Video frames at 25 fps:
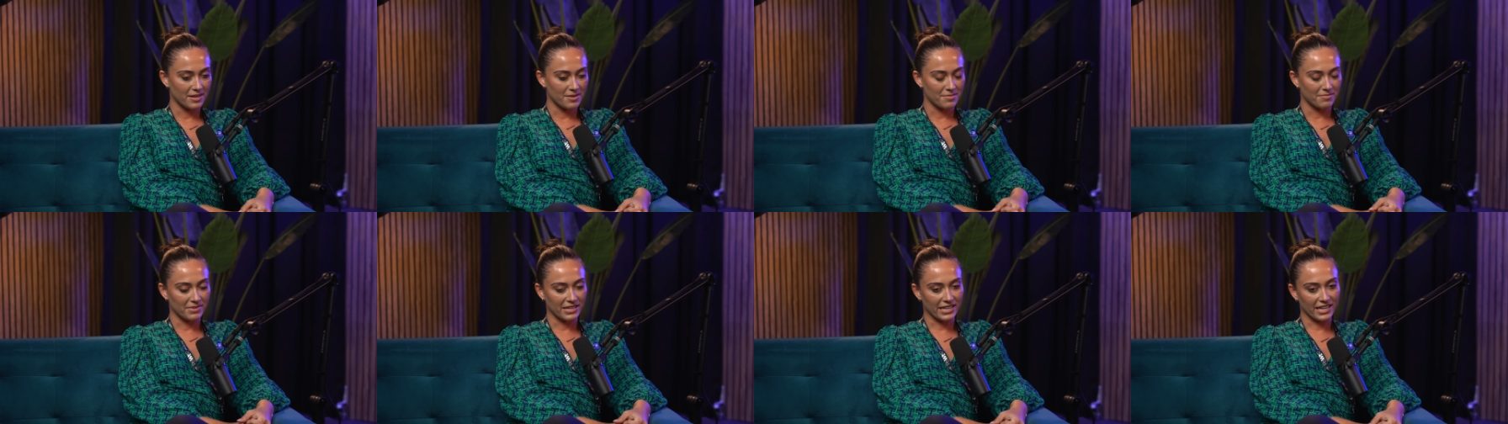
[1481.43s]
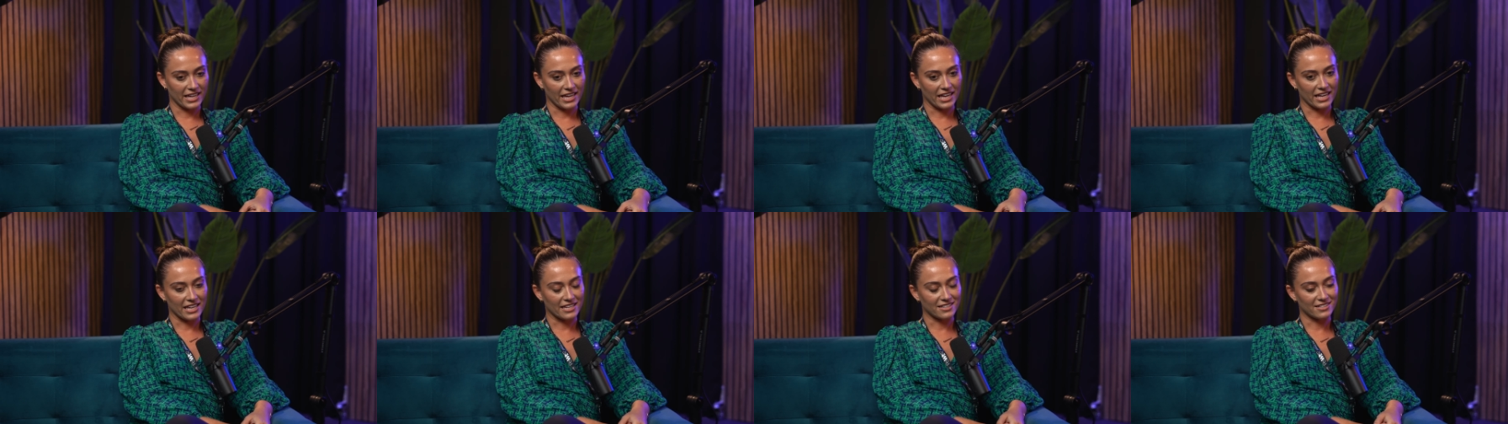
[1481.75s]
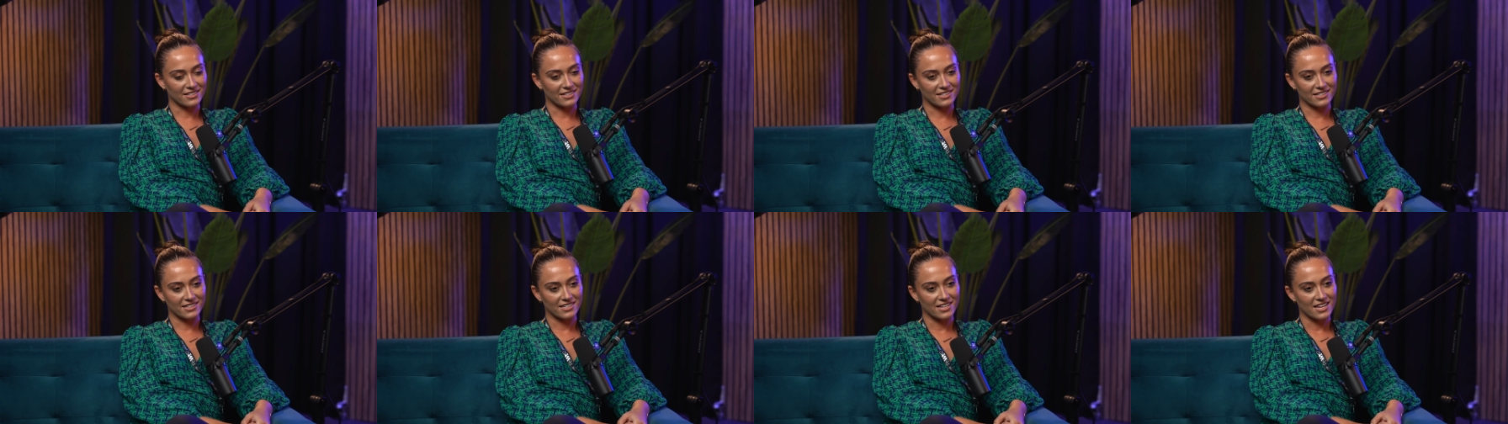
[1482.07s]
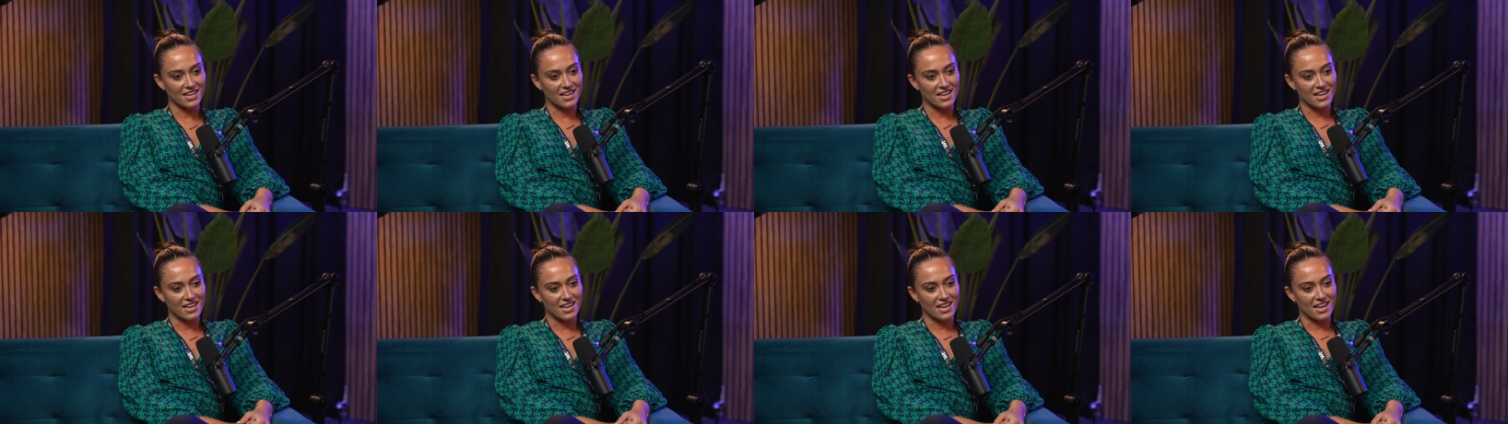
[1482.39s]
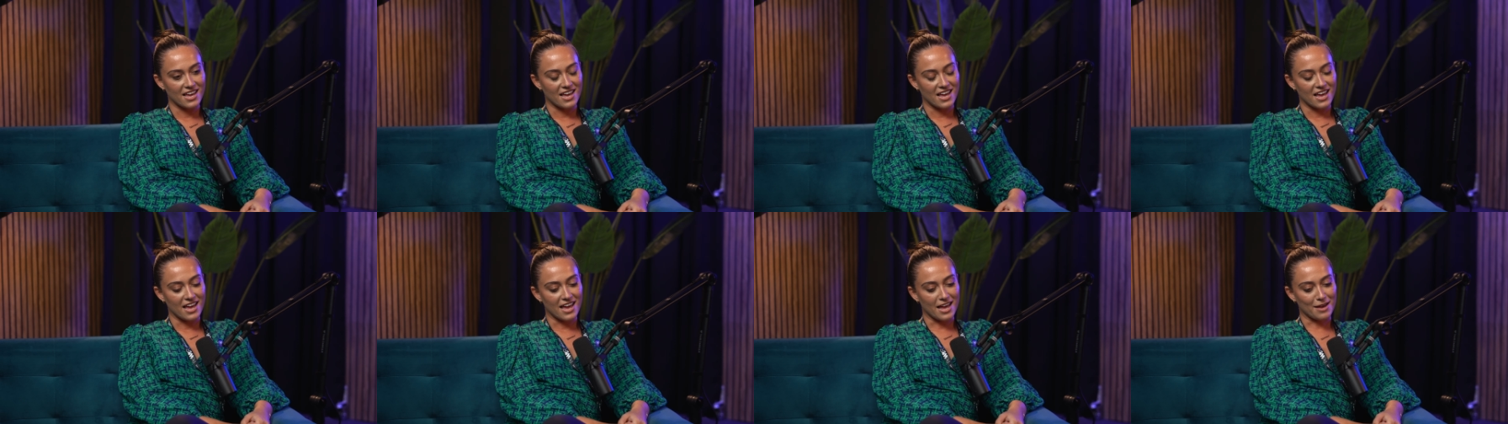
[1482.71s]
because,
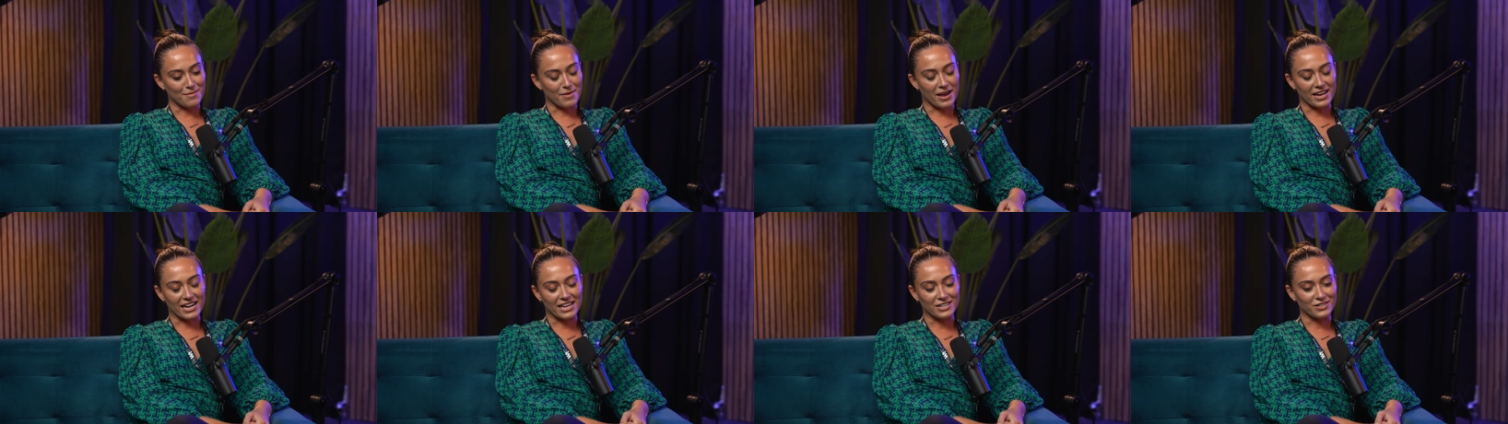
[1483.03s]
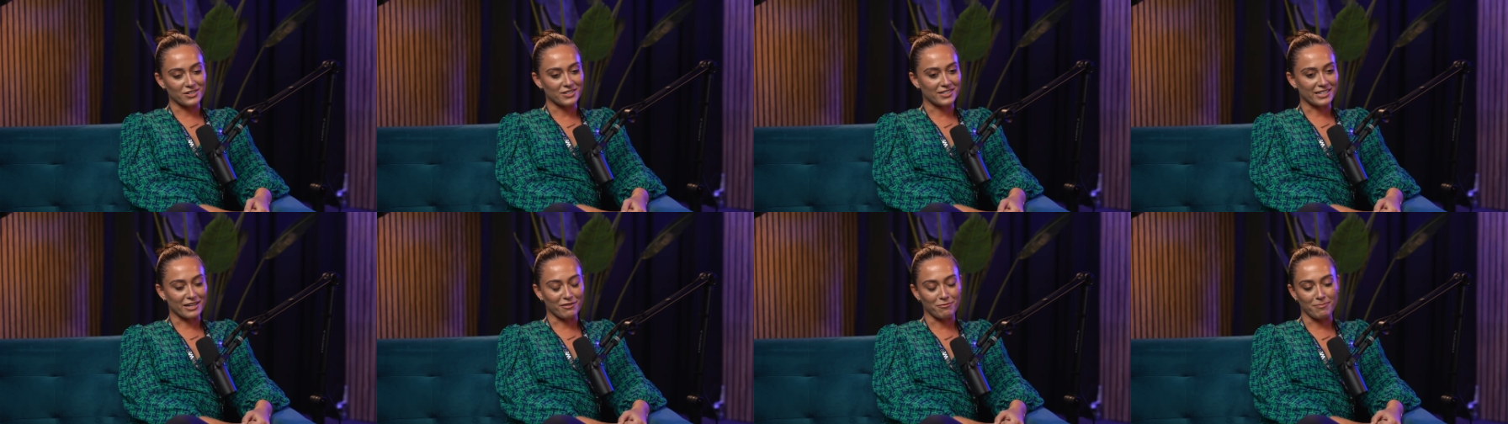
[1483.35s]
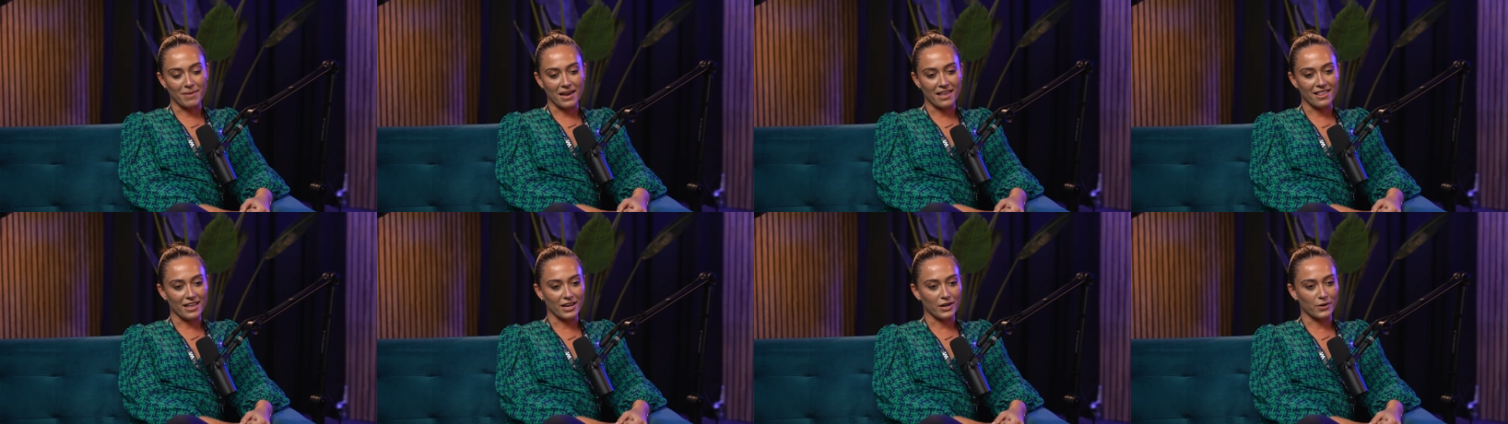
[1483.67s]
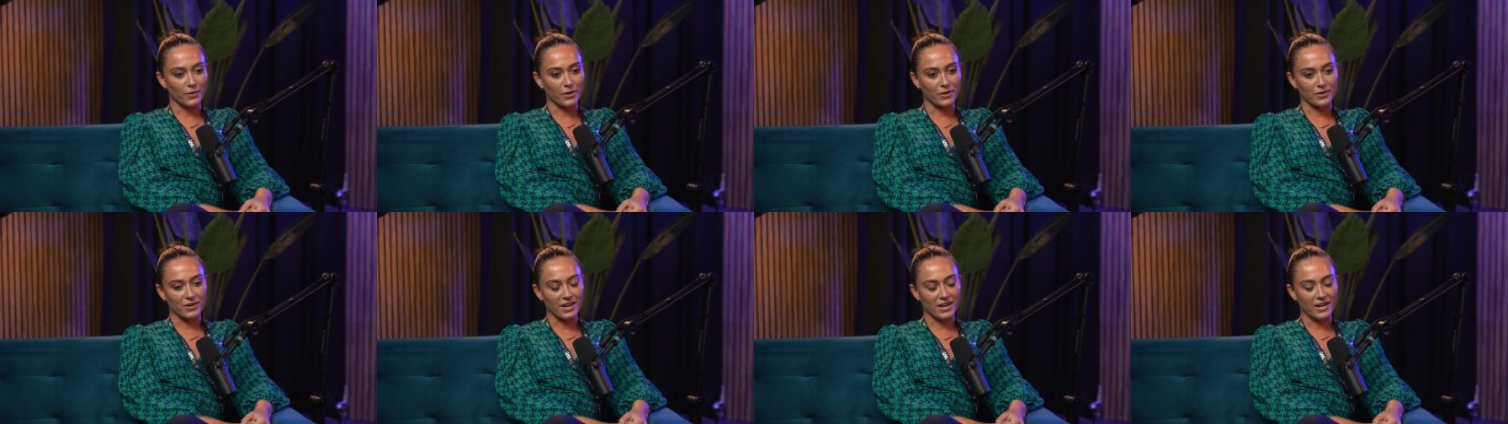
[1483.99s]
um, and I just live by that quote